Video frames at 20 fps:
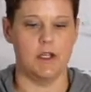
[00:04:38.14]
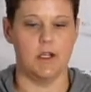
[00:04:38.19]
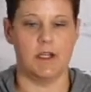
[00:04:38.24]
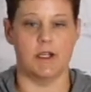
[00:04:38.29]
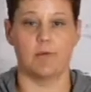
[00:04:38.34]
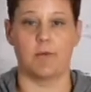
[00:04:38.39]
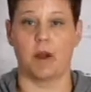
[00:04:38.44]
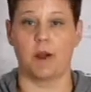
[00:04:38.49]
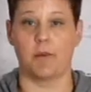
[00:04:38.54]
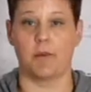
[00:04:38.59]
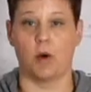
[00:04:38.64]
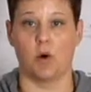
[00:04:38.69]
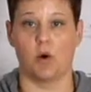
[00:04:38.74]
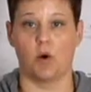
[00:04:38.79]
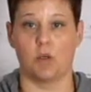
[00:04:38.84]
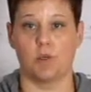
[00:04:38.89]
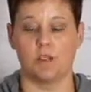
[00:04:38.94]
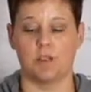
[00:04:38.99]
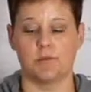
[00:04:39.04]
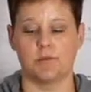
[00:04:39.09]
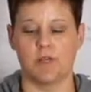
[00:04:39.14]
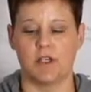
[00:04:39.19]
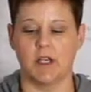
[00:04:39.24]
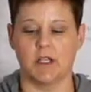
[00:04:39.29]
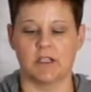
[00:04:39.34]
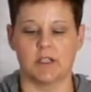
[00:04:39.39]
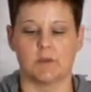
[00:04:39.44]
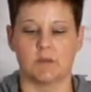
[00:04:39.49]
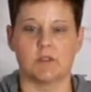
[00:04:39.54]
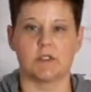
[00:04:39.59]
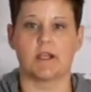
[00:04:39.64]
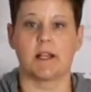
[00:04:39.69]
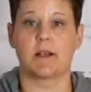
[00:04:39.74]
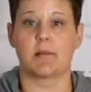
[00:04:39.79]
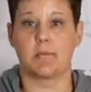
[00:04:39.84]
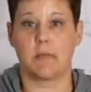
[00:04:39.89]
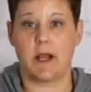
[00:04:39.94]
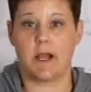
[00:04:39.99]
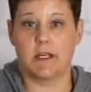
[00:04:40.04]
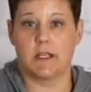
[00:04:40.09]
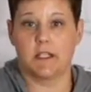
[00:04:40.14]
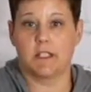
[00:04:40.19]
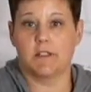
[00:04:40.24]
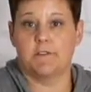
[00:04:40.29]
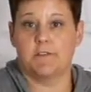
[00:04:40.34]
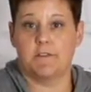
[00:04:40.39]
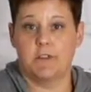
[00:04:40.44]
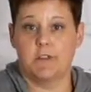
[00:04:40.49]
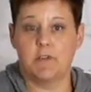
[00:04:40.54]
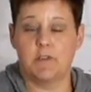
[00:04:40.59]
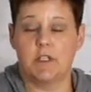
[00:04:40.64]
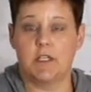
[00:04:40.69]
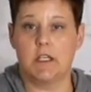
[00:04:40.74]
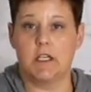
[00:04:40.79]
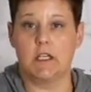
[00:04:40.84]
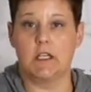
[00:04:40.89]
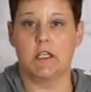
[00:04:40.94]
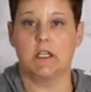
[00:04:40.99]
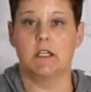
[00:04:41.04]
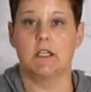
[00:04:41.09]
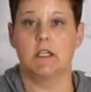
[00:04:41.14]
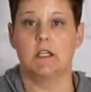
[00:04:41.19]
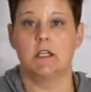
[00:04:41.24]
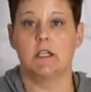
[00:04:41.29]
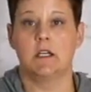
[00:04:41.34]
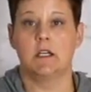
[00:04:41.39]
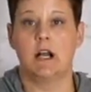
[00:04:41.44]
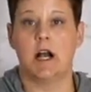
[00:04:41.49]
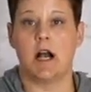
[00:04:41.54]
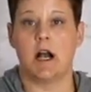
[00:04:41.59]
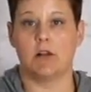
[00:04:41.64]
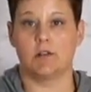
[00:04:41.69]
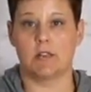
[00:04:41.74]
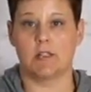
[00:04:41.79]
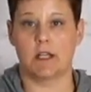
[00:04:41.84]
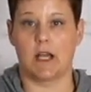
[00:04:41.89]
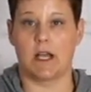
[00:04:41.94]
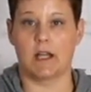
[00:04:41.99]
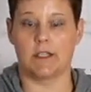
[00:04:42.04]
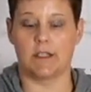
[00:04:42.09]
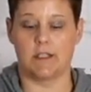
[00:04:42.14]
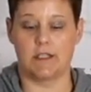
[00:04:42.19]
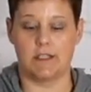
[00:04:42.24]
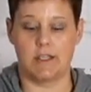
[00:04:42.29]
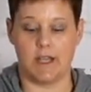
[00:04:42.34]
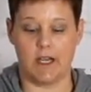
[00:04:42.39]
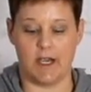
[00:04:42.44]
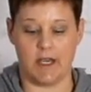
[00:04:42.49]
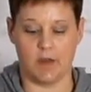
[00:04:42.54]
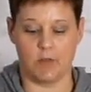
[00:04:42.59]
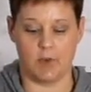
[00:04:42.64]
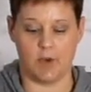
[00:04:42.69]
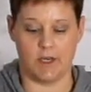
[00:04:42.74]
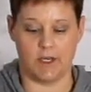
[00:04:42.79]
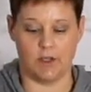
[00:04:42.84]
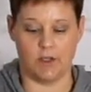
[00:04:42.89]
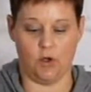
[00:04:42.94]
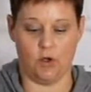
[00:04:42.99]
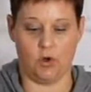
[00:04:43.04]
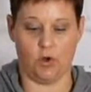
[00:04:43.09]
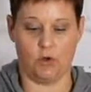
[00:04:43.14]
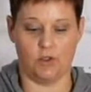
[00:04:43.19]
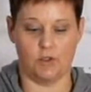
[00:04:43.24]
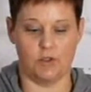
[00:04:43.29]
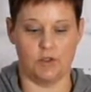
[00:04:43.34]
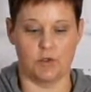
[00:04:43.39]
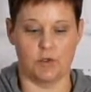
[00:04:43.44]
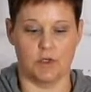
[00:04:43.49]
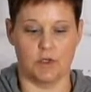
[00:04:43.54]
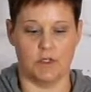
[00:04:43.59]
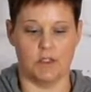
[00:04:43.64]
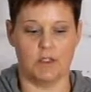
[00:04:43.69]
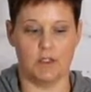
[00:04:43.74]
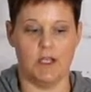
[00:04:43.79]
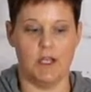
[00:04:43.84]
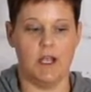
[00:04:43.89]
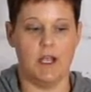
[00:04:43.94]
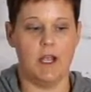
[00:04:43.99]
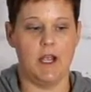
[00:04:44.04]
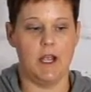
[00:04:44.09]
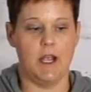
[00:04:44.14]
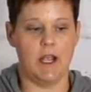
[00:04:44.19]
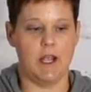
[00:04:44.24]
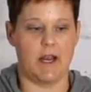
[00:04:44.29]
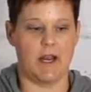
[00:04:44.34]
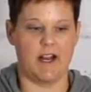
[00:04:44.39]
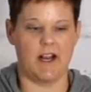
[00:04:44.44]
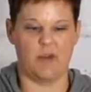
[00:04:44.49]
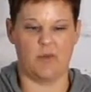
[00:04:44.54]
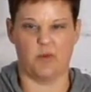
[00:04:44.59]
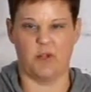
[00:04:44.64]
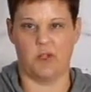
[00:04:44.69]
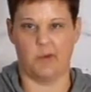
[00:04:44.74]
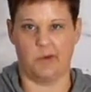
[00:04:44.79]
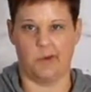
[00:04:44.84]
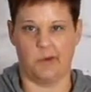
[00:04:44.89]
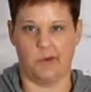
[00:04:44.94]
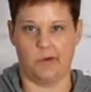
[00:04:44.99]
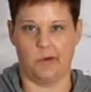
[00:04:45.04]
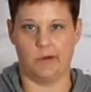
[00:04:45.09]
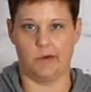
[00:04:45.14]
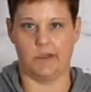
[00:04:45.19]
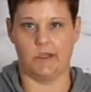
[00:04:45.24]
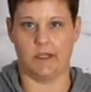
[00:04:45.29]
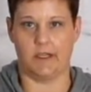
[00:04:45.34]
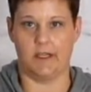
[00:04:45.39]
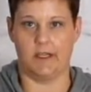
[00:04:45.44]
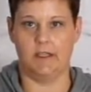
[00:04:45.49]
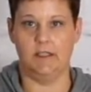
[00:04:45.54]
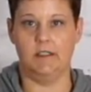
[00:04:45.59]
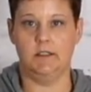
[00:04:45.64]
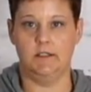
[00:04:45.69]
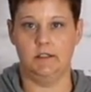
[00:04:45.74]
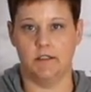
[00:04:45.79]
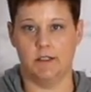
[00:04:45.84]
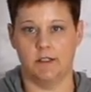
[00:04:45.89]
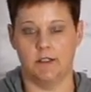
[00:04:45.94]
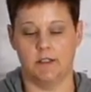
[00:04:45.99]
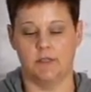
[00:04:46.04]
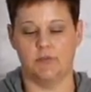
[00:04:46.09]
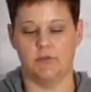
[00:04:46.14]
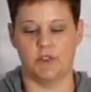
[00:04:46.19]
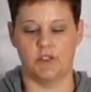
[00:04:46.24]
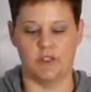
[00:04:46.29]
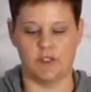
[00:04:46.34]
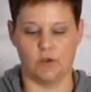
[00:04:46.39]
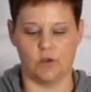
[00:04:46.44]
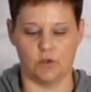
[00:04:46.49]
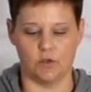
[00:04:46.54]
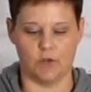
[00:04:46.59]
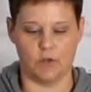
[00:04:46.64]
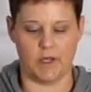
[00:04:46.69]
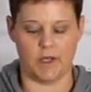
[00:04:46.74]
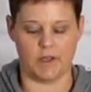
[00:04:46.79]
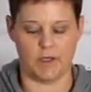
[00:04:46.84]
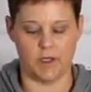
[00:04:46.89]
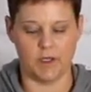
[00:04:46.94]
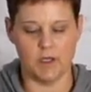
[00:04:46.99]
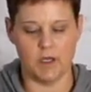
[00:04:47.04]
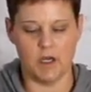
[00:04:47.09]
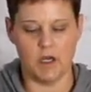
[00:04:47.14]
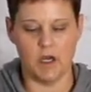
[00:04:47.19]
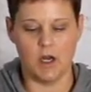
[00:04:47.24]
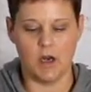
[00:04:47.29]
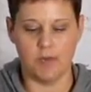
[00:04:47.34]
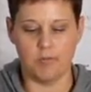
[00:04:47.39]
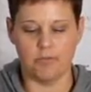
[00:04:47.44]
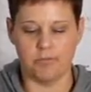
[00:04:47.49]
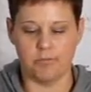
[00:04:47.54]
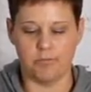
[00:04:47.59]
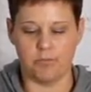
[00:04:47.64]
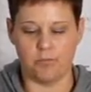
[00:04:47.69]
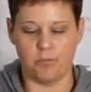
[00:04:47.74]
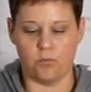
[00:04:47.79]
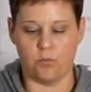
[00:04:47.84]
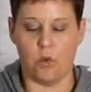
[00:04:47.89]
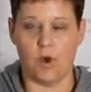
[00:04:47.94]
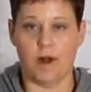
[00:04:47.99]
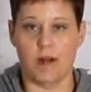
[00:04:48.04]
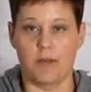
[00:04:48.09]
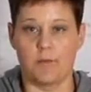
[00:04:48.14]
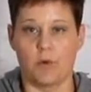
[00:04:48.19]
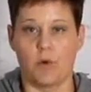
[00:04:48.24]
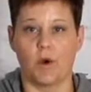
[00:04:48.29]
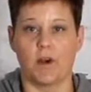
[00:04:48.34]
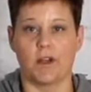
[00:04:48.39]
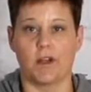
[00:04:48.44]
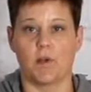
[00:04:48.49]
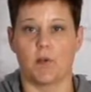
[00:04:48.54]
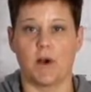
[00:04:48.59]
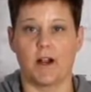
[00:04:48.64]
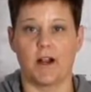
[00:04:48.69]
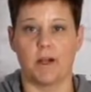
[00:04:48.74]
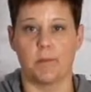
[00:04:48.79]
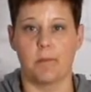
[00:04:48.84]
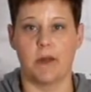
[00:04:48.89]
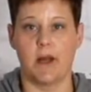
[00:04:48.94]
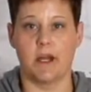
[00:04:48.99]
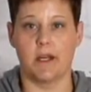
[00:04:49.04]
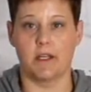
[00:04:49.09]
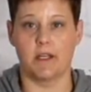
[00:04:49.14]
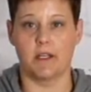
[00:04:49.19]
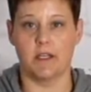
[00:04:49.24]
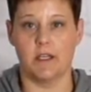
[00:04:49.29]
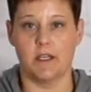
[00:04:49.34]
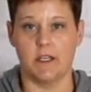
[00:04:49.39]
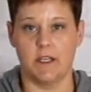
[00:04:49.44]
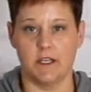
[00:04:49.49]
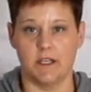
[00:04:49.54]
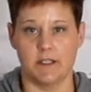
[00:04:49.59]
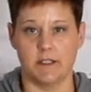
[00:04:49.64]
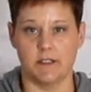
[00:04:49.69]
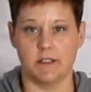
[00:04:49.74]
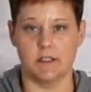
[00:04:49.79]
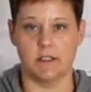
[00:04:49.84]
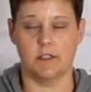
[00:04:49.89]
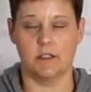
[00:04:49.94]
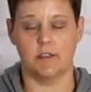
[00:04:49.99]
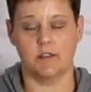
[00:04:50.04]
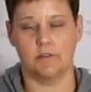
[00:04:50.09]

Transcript: in my bowls because it was like -15 outside the day I wanted the holes drilled, and I didn't really want to go outside in the freezing cold weather. What I'm going to recommend is,